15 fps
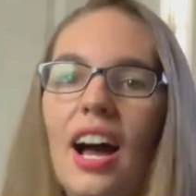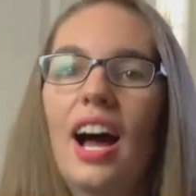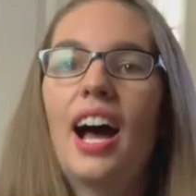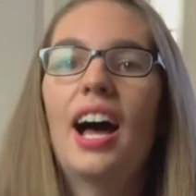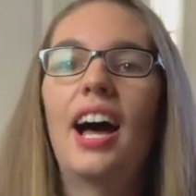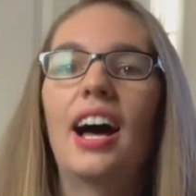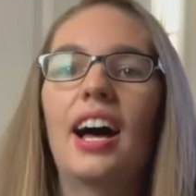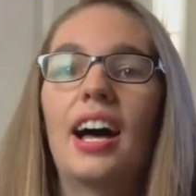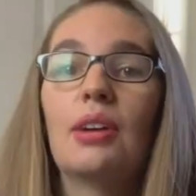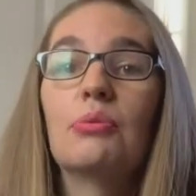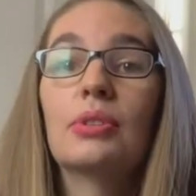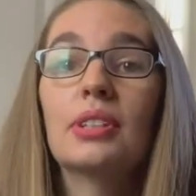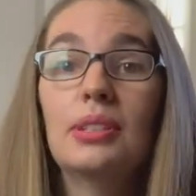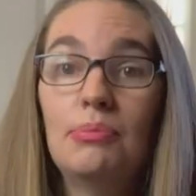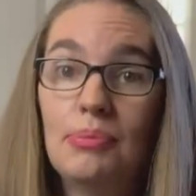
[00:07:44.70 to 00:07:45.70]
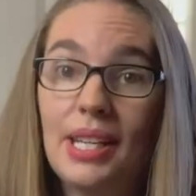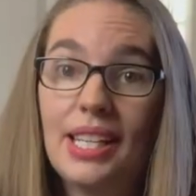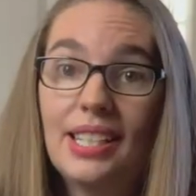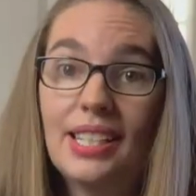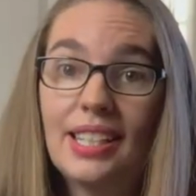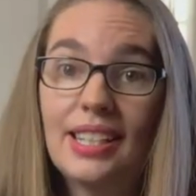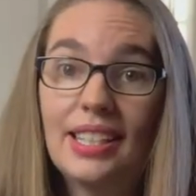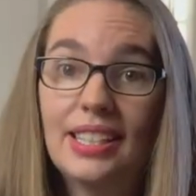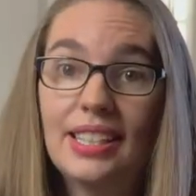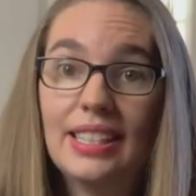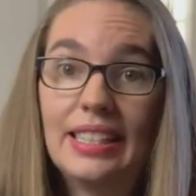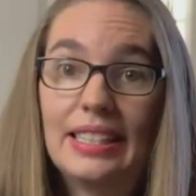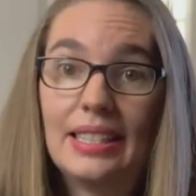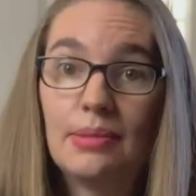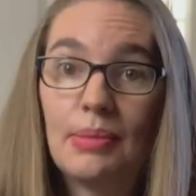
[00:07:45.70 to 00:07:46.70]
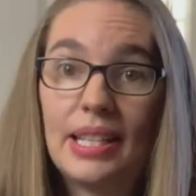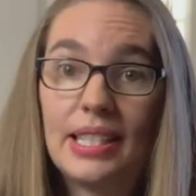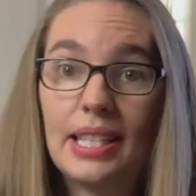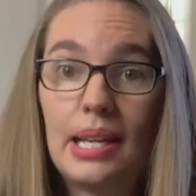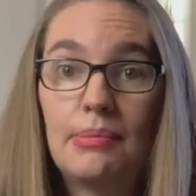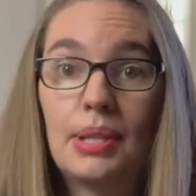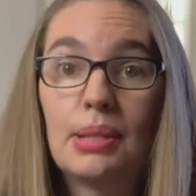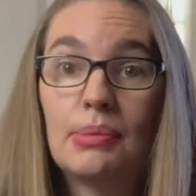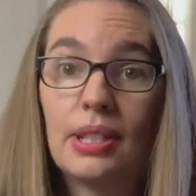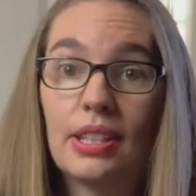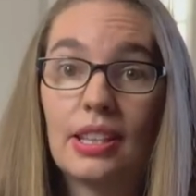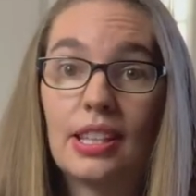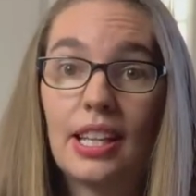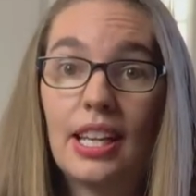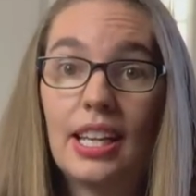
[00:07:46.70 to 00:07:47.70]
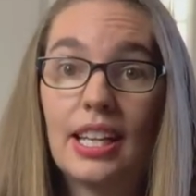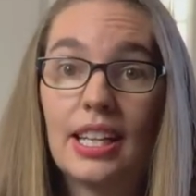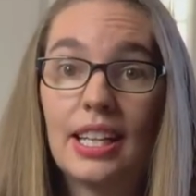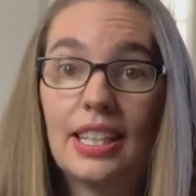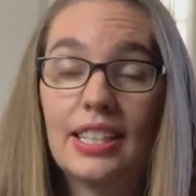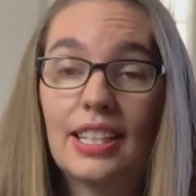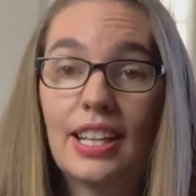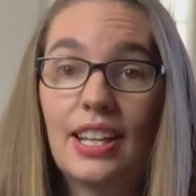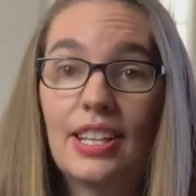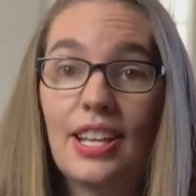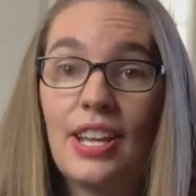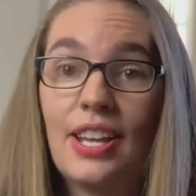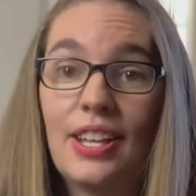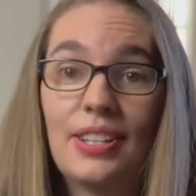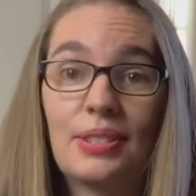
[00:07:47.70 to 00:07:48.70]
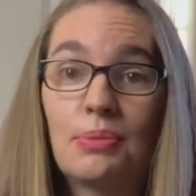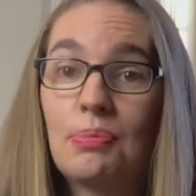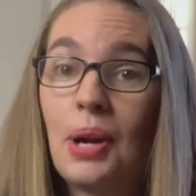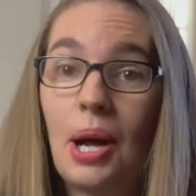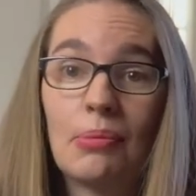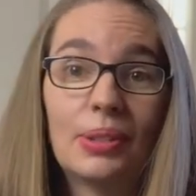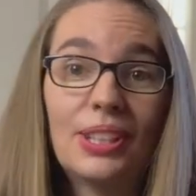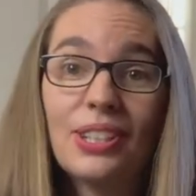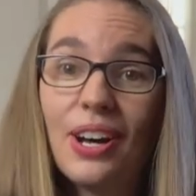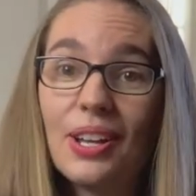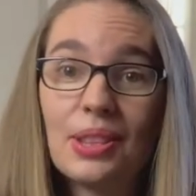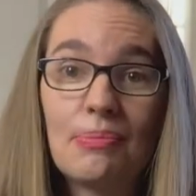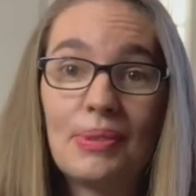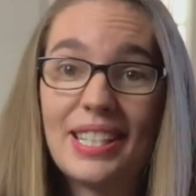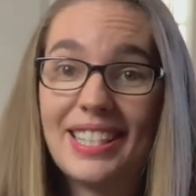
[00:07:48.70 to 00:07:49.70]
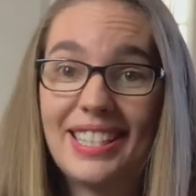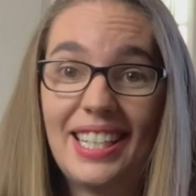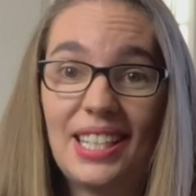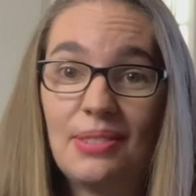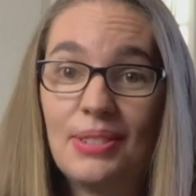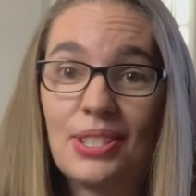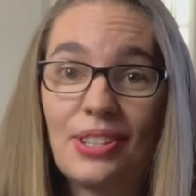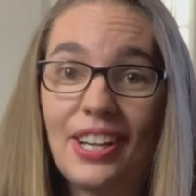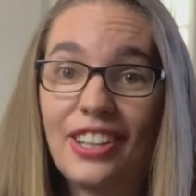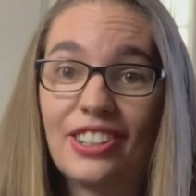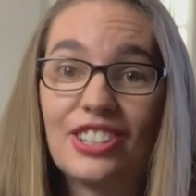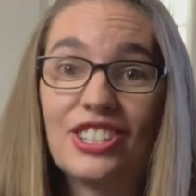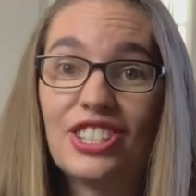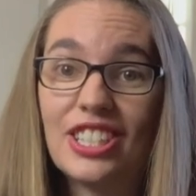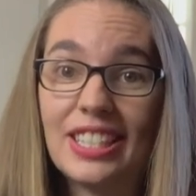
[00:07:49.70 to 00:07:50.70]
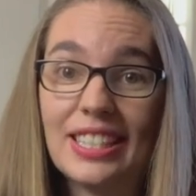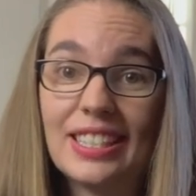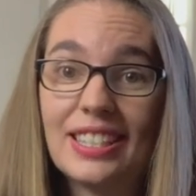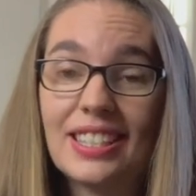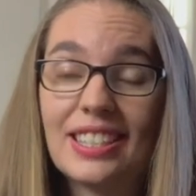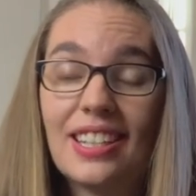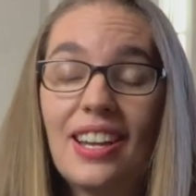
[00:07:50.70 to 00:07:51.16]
I will admit that it is my time of the month, and it's probably not the best day to be trying on jeans.